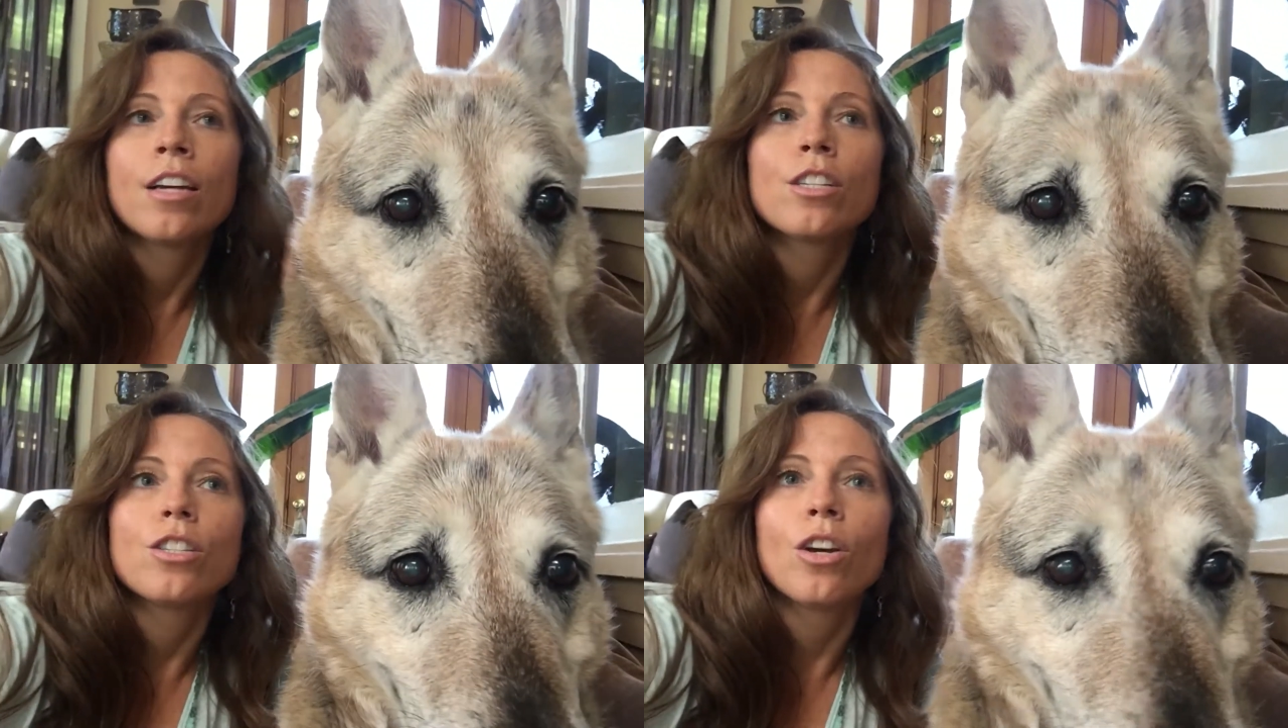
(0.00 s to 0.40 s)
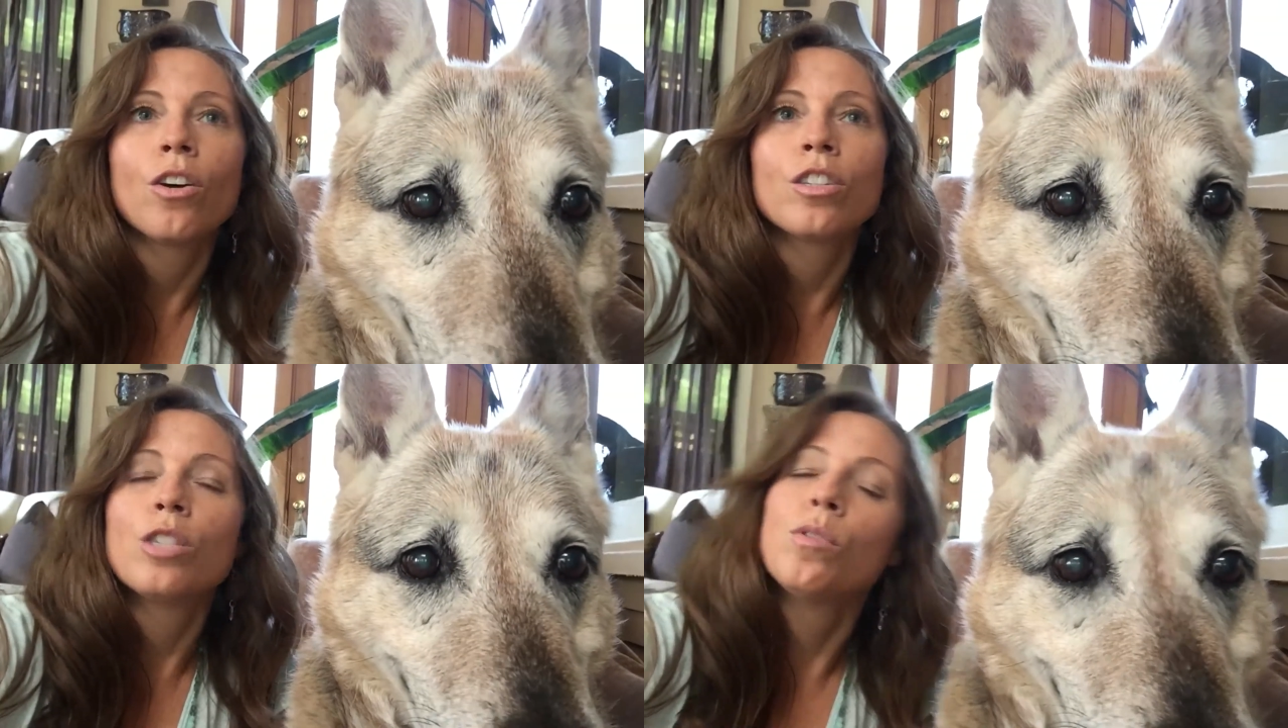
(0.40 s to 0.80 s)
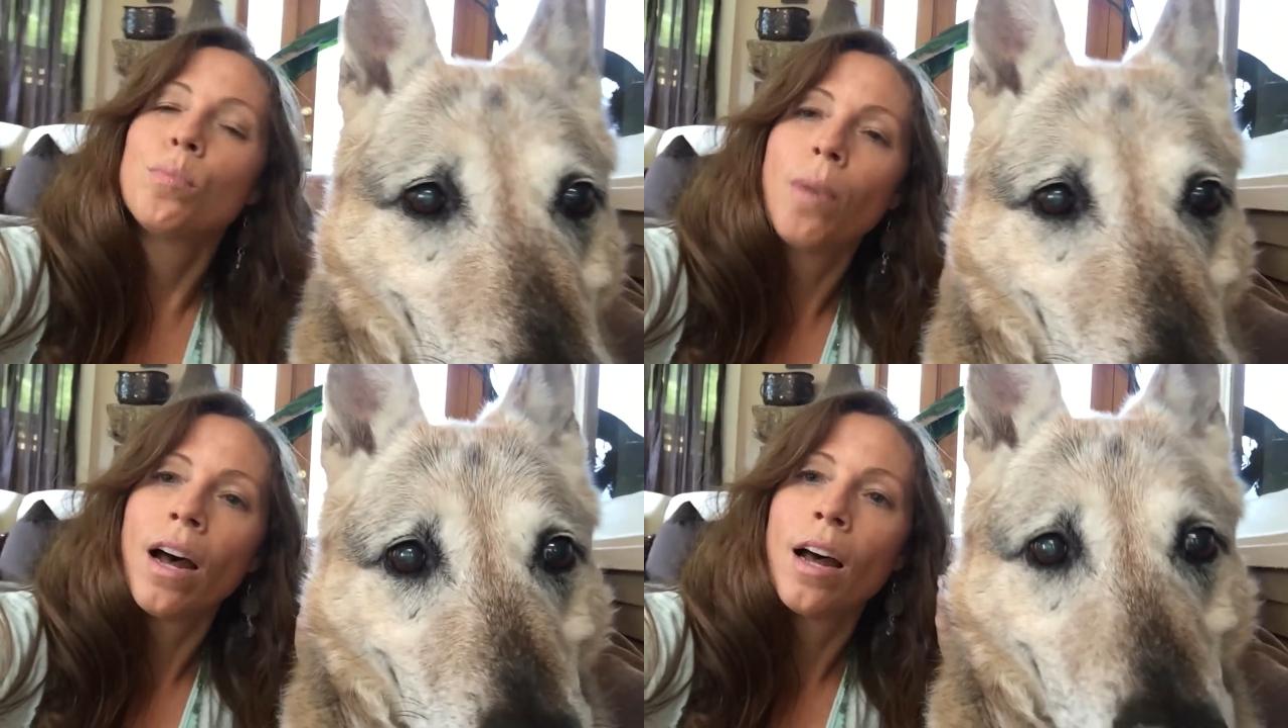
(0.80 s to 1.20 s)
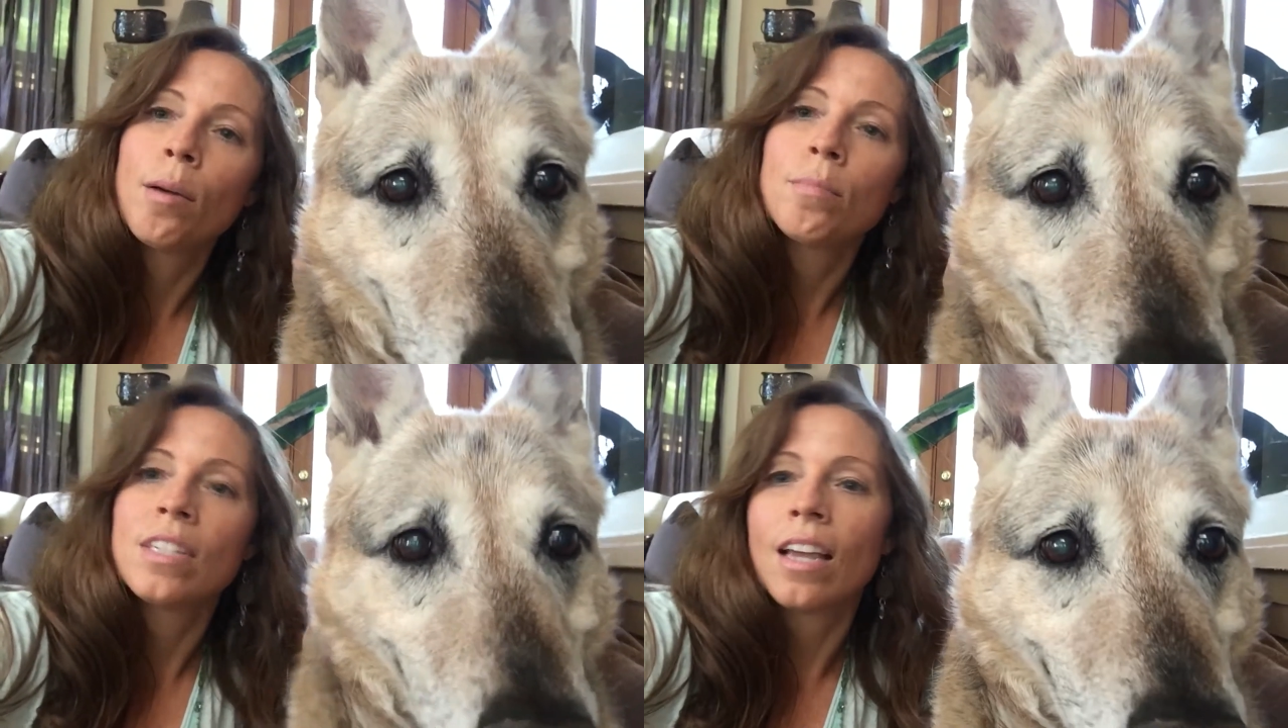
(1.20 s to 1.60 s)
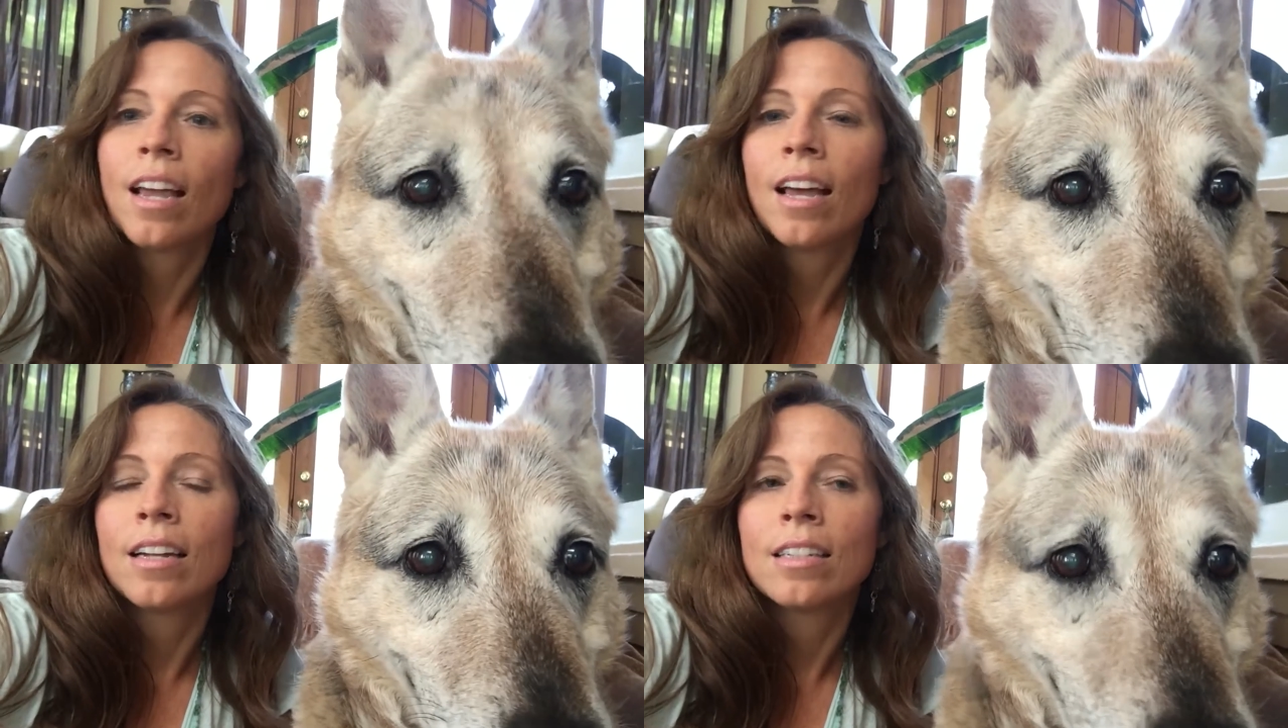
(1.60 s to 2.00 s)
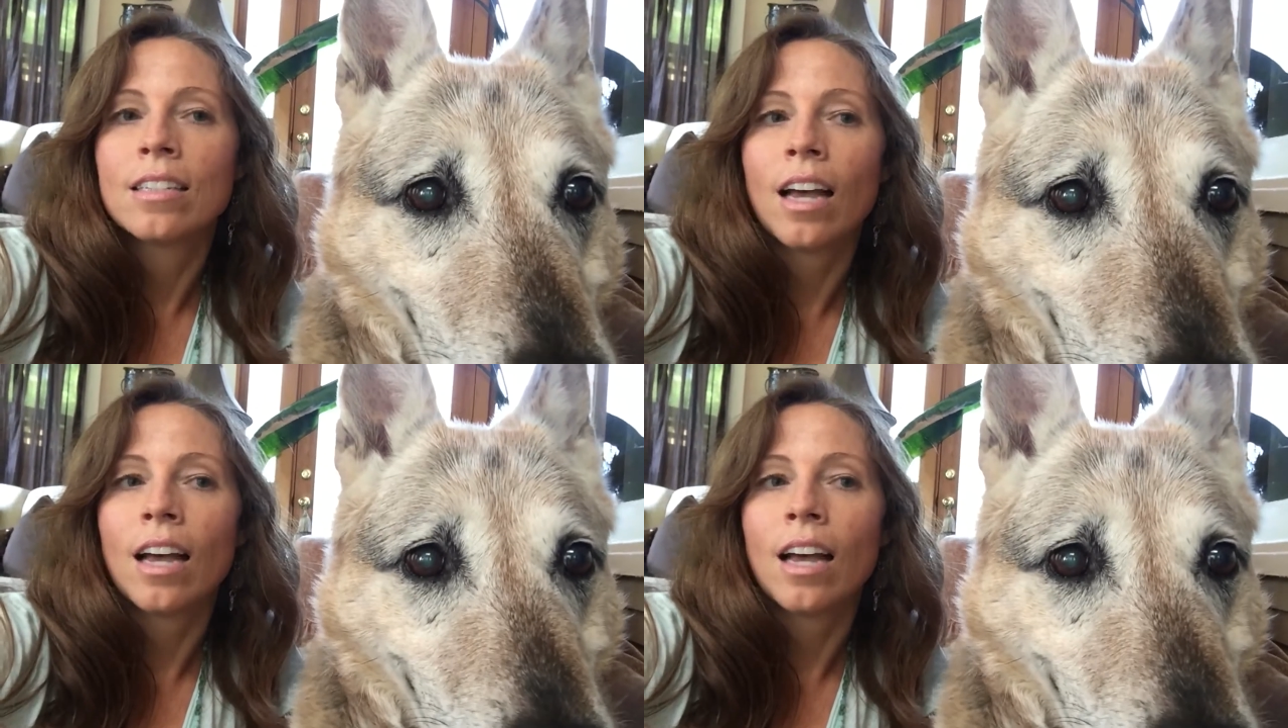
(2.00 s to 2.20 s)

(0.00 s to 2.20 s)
So she was bummed, and